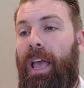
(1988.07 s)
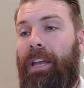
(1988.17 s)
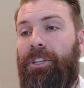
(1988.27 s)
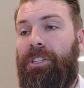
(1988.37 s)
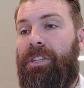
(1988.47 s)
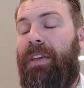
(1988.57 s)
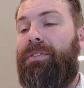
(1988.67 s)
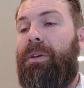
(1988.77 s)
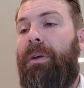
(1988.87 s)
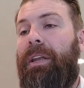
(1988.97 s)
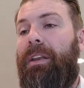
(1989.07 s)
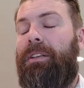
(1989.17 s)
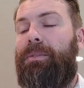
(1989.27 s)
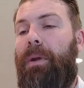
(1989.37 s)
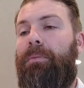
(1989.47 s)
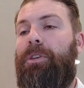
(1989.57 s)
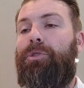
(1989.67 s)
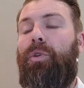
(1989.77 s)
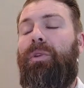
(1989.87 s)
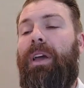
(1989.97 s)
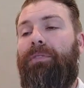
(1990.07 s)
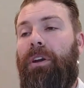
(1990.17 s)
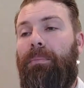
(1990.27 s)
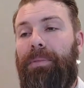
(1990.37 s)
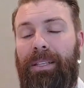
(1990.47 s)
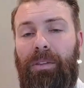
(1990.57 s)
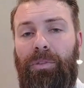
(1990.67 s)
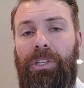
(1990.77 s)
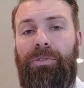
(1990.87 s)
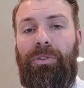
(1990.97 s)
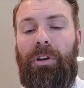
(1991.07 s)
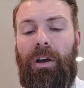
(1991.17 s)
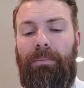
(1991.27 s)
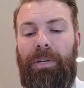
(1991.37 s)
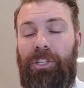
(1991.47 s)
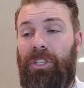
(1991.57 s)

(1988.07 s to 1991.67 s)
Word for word: And just give somebody an experiment. You don't have to completely retool your company.